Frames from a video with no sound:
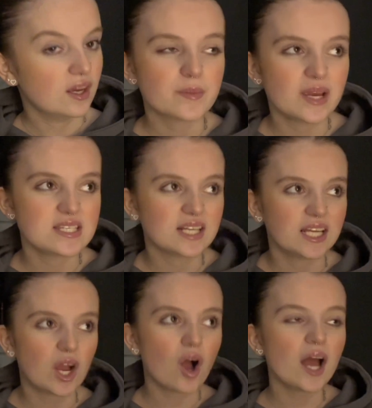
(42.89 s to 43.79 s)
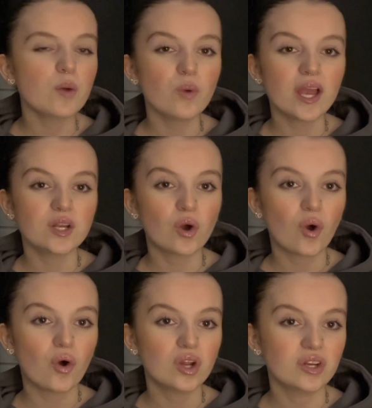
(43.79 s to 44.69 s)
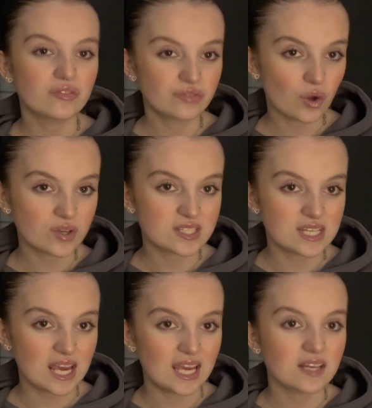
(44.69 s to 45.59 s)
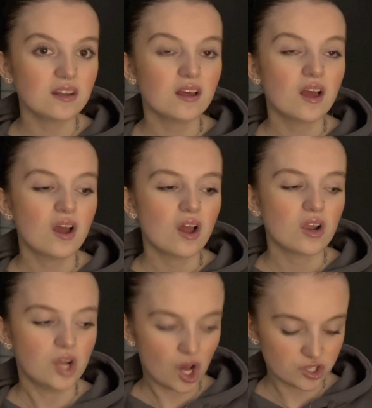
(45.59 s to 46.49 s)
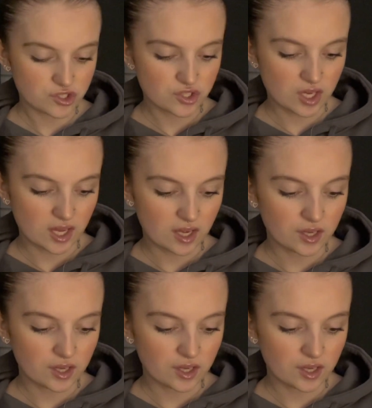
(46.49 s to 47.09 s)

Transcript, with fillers: So basically, I went on fluoxetine last year.